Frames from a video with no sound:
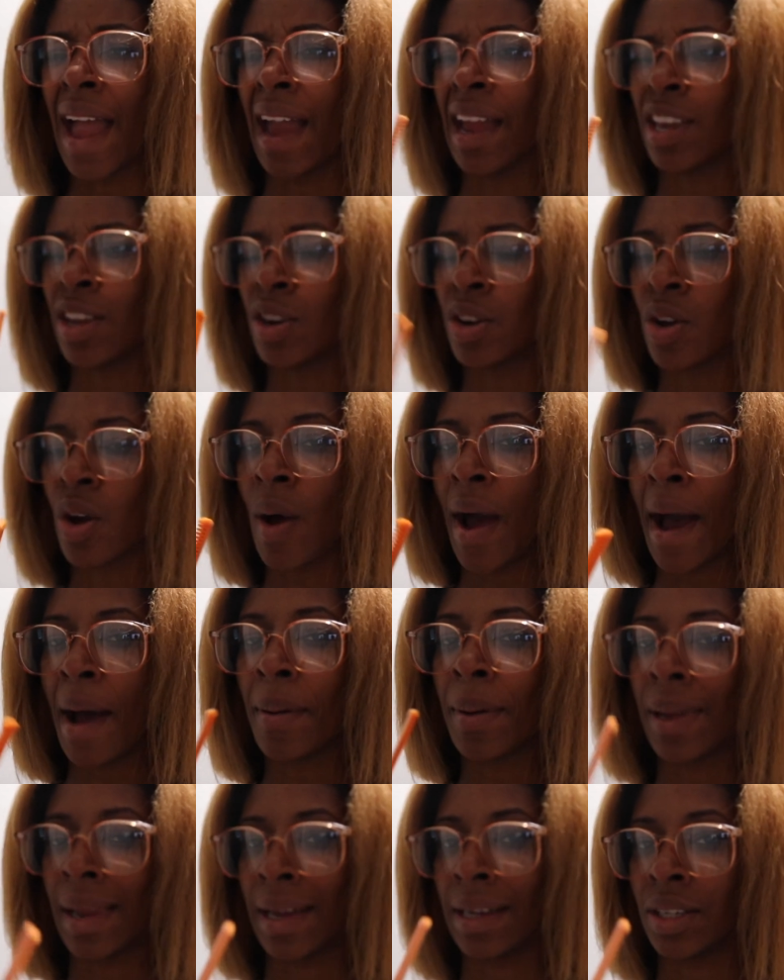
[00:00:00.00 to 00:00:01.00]
And you know, I
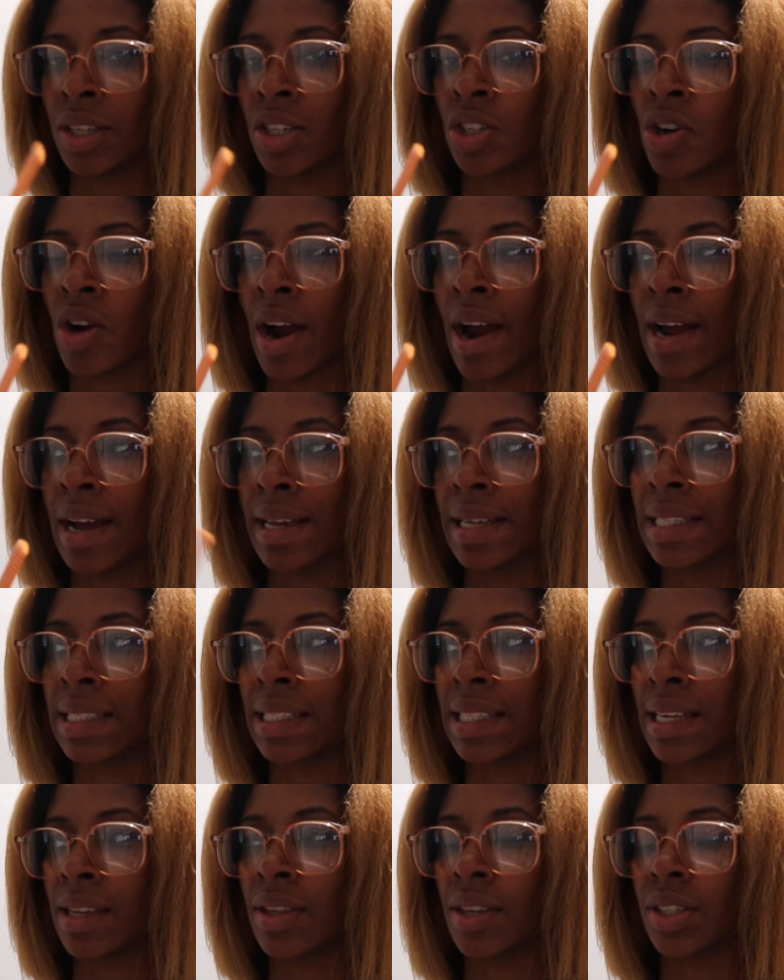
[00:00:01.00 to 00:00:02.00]
would like to try and
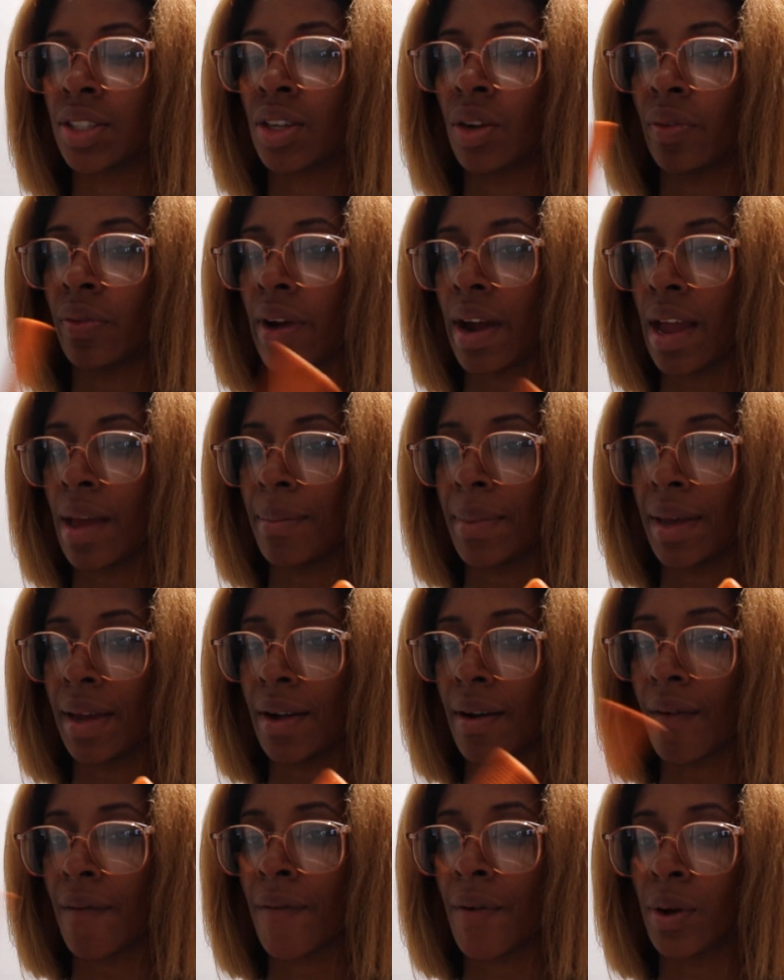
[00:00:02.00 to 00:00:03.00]
see the
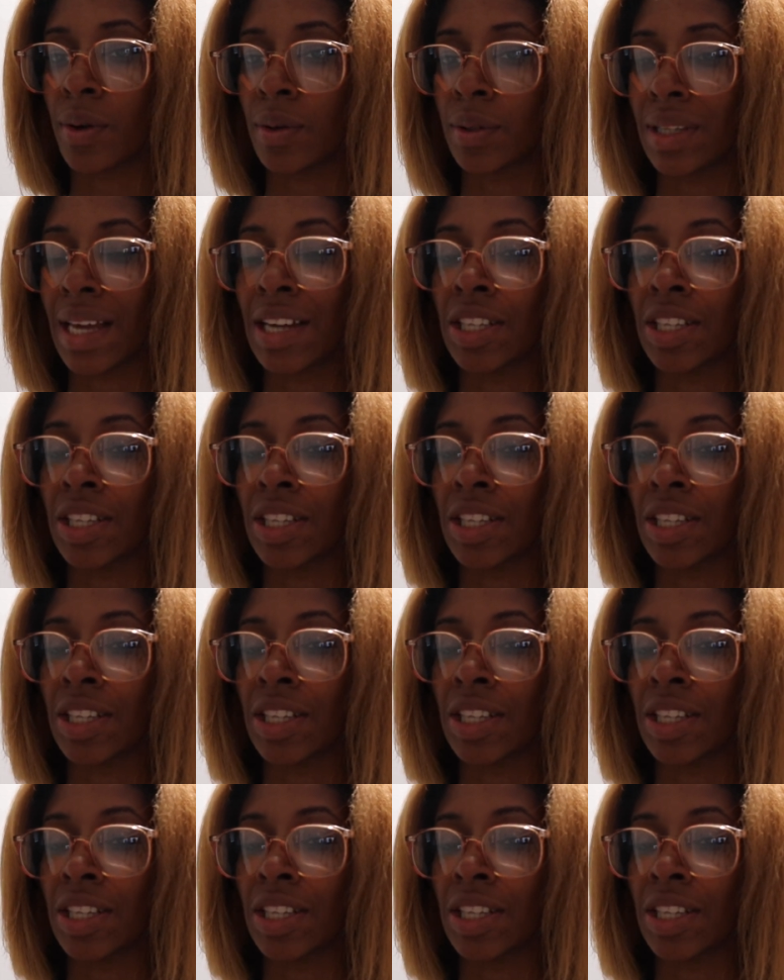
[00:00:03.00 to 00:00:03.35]
ceramic first.